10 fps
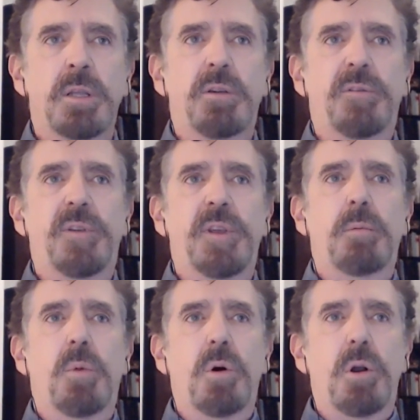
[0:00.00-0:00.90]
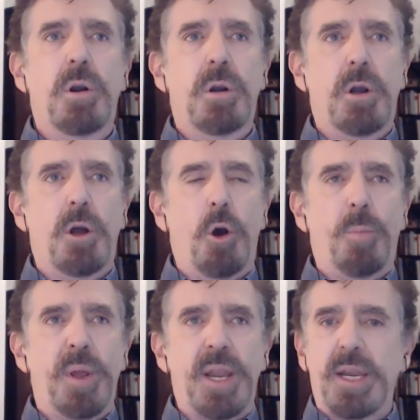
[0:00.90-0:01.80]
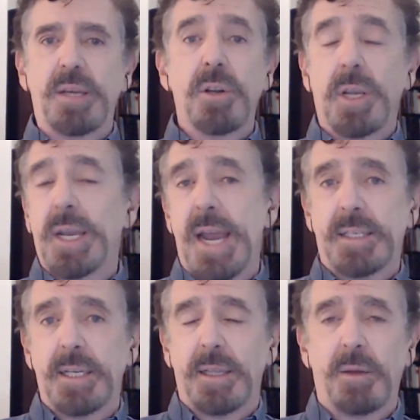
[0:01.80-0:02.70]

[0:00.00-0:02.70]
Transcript: You feel more open and interconnected